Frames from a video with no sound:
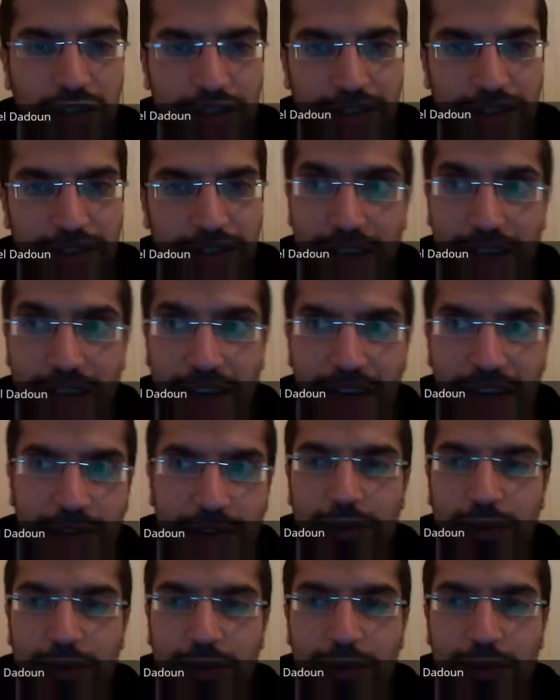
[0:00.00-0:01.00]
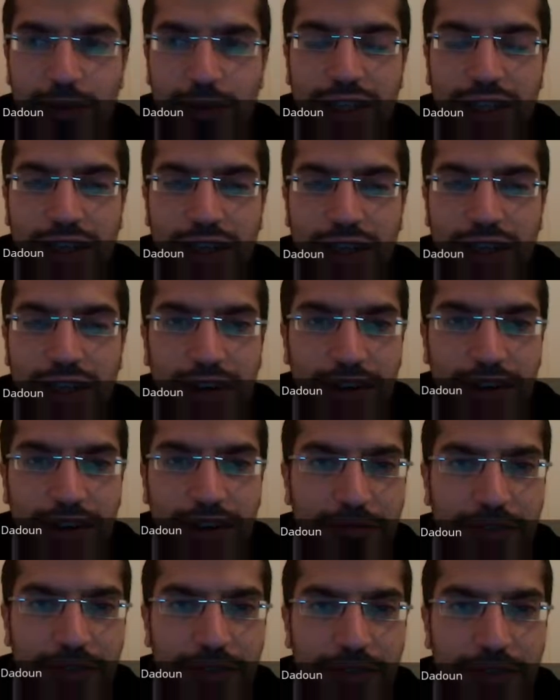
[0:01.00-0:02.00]
In one shot, turn all
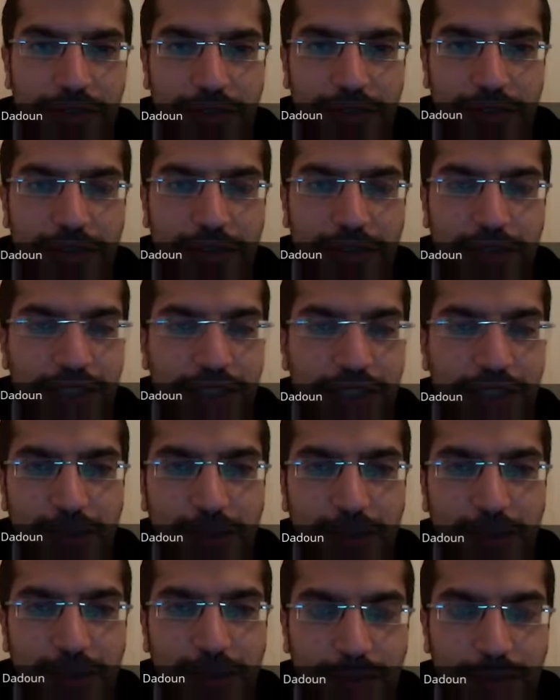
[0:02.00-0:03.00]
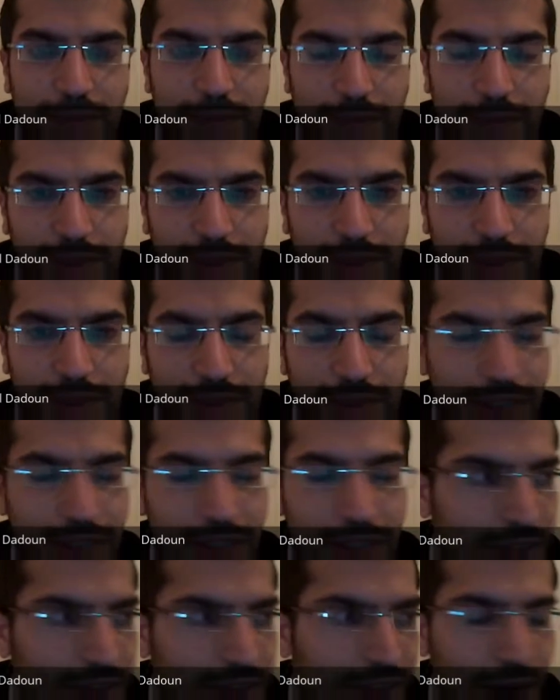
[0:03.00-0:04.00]
the Philistine,
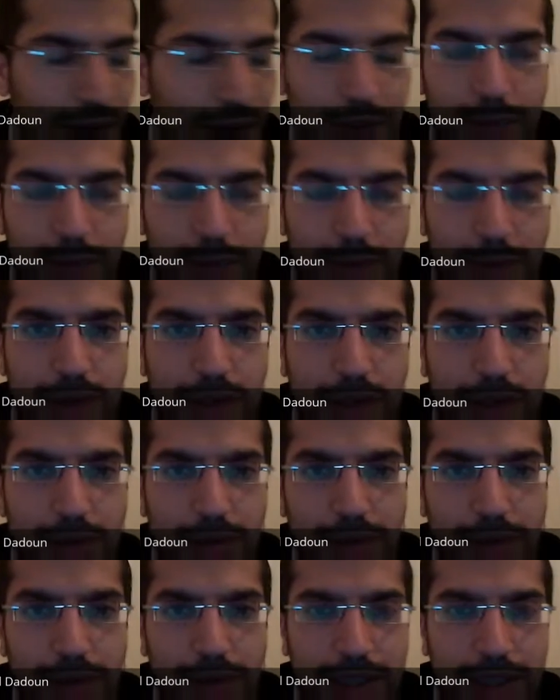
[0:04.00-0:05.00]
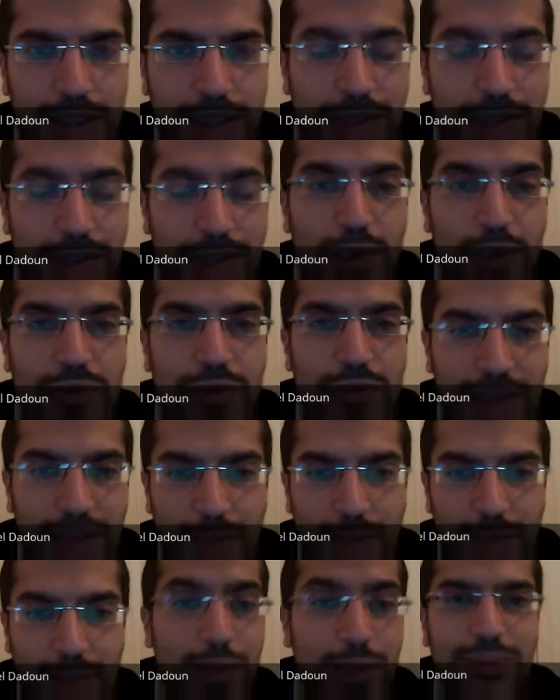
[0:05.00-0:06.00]
turn them all into
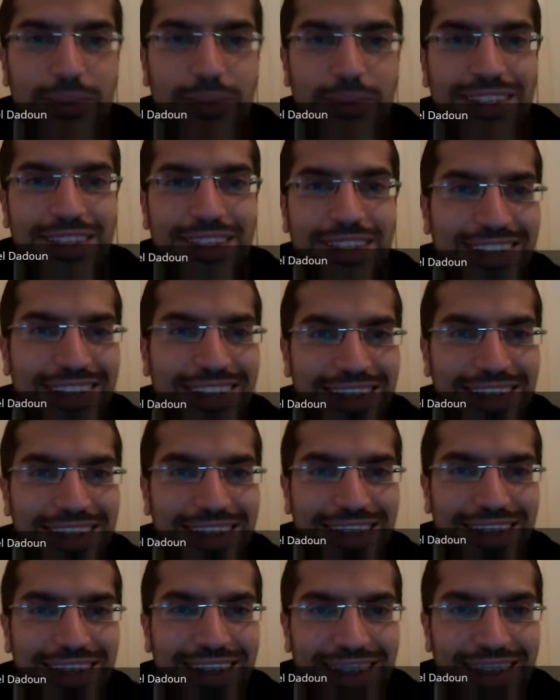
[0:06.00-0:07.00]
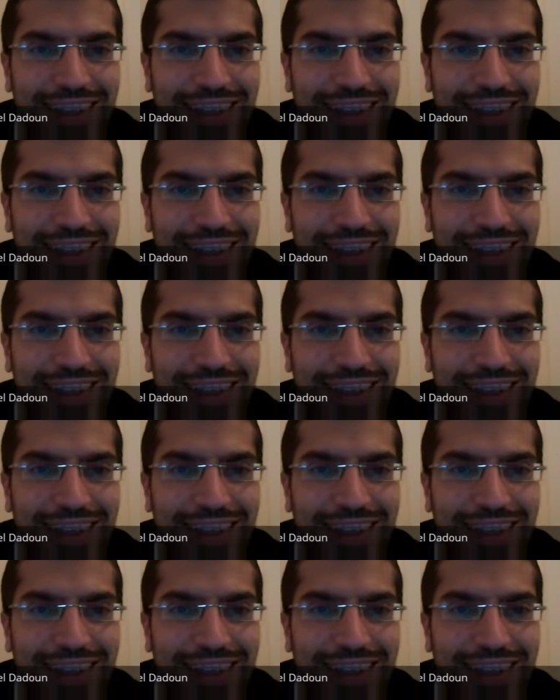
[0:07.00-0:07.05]
balloons and pop them.